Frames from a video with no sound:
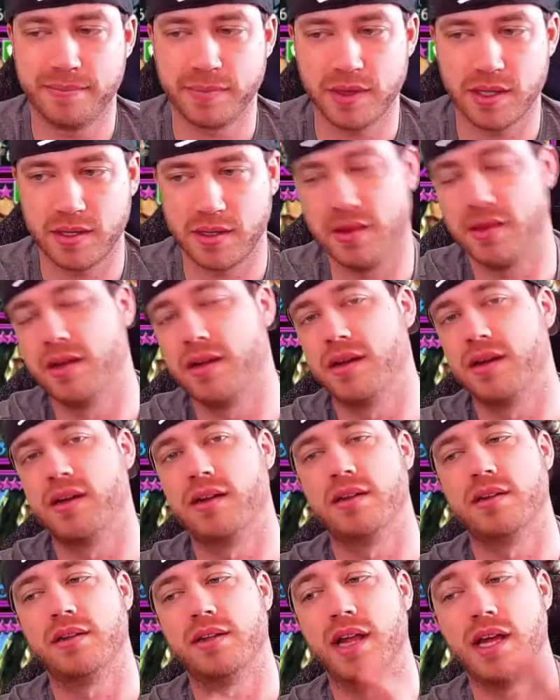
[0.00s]
the
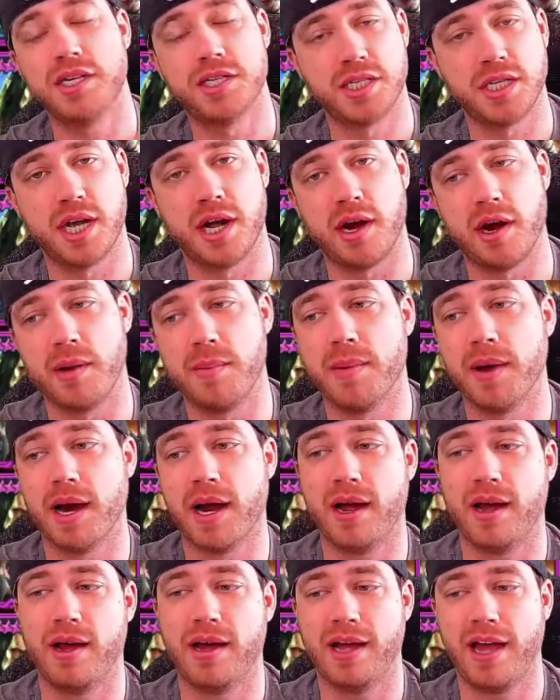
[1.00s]
legendary, but
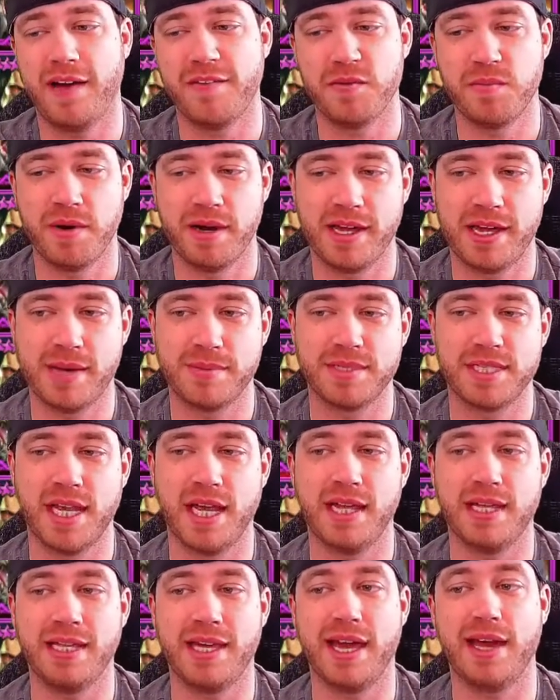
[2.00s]
everybody kept saying
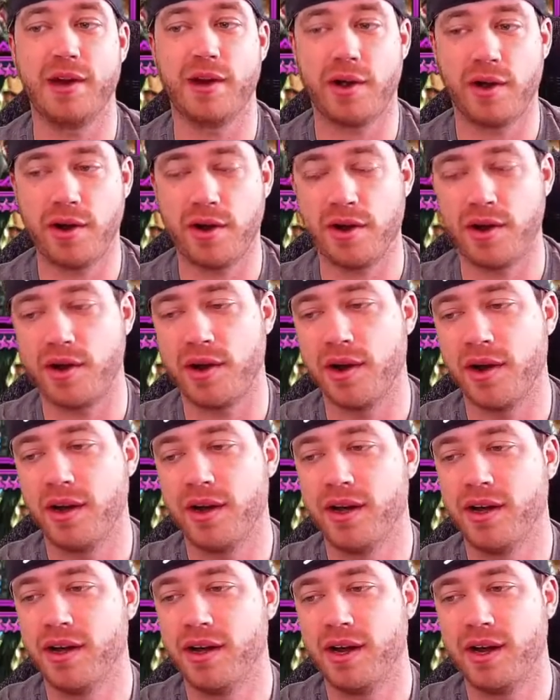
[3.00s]
get her.
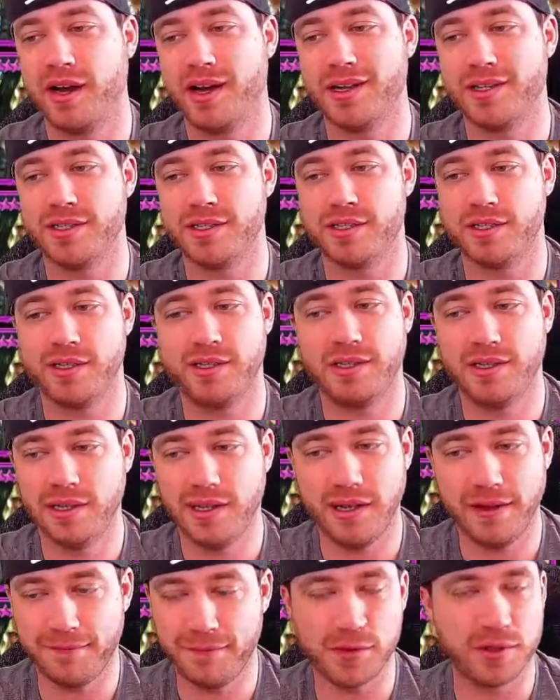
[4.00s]

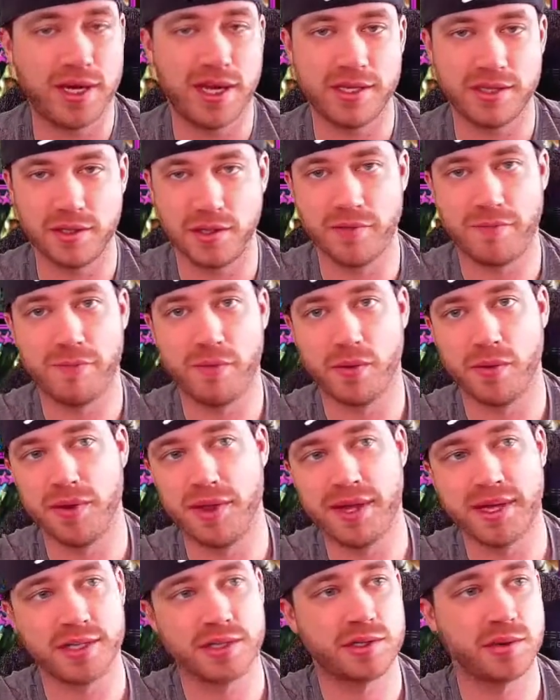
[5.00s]
If you can't do the full thing.
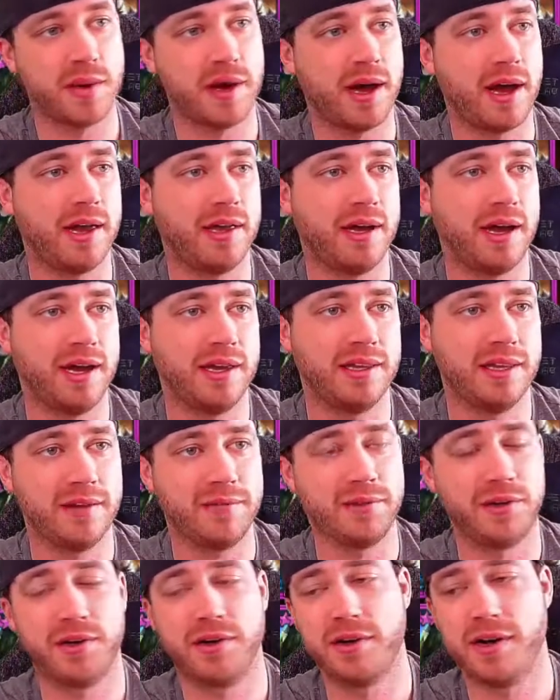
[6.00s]
So I leveled
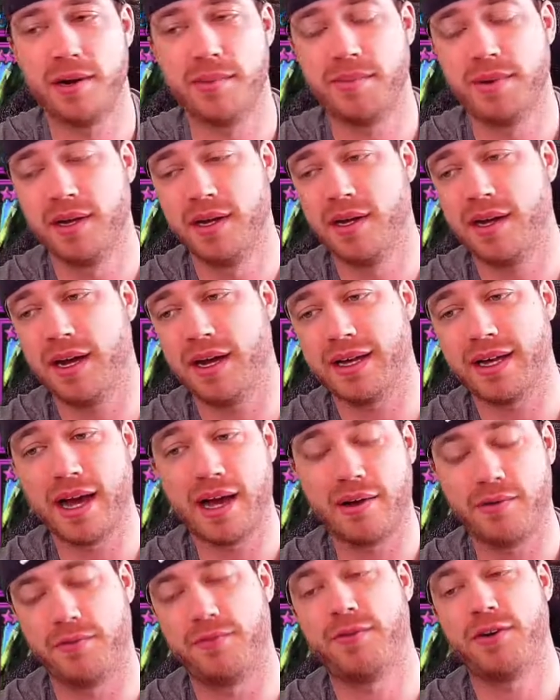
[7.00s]
her
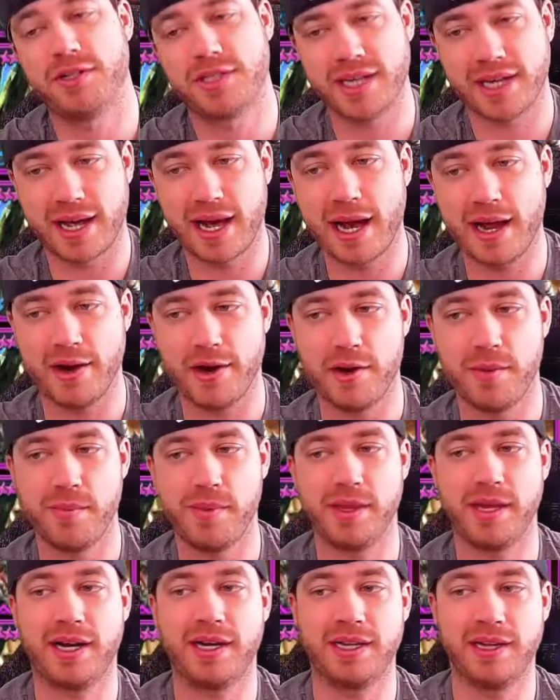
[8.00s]
up. First I got her, but then
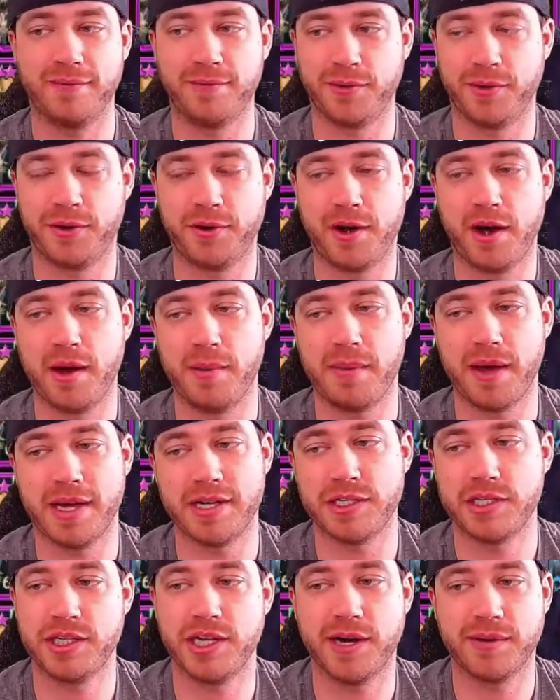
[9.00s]
I leveled her up and she
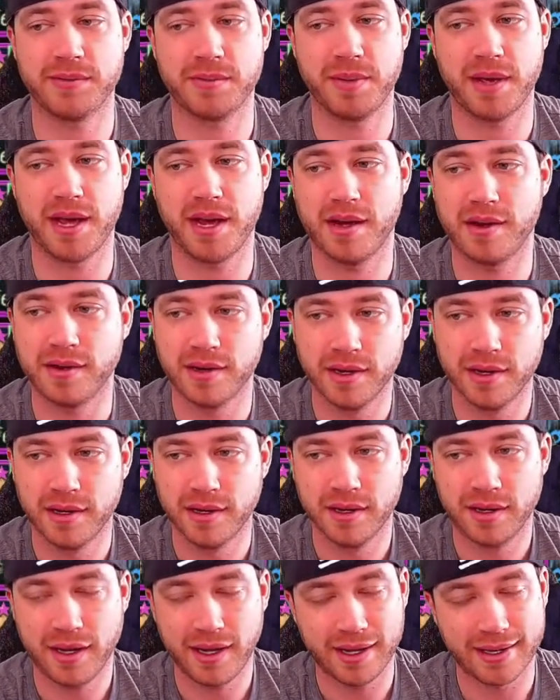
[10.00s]
helped me out
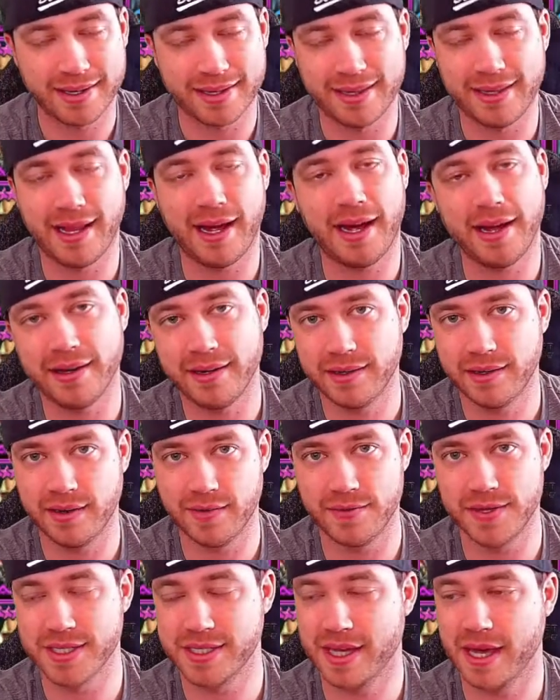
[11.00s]
in a lot of
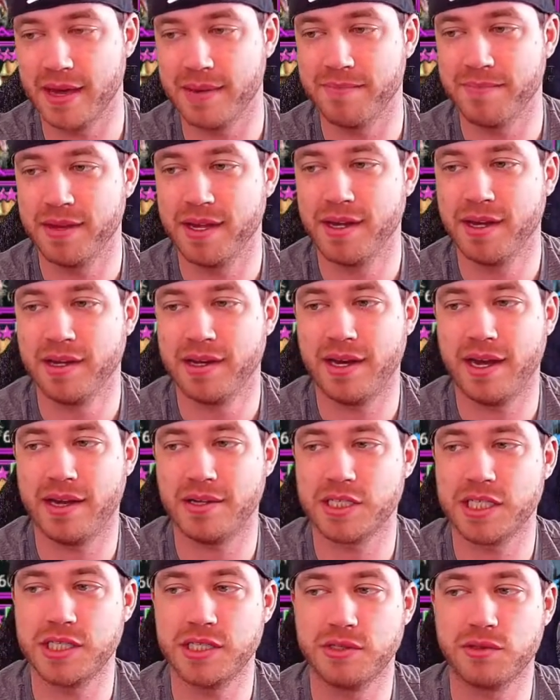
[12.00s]
this game. Now
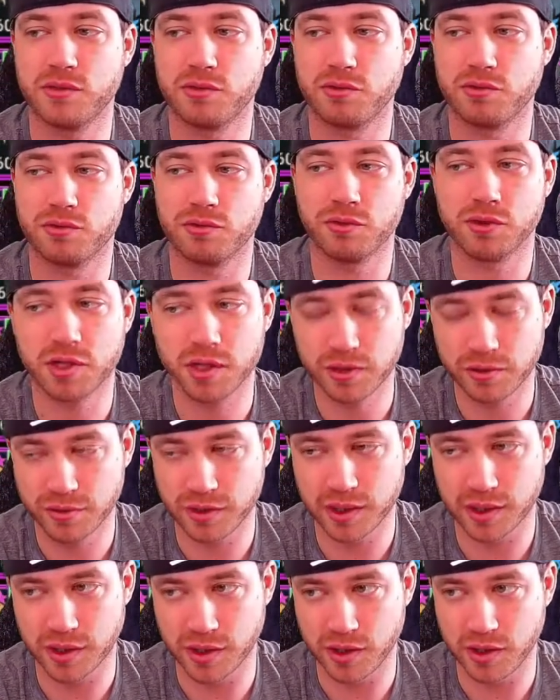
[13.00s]
she's really
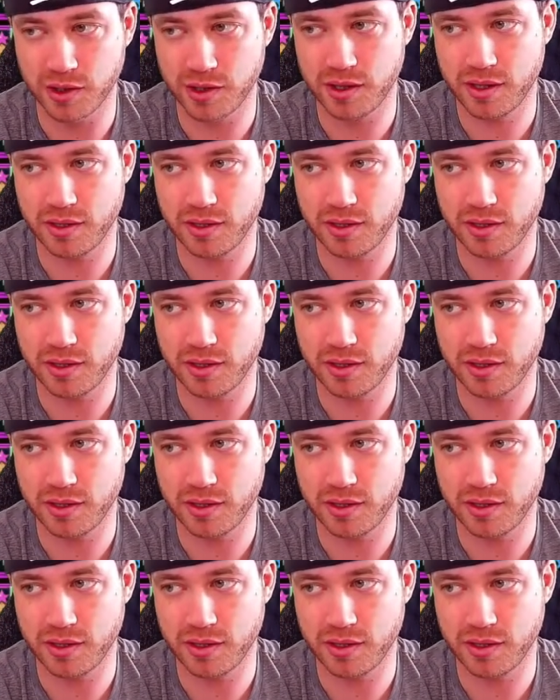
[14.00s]
good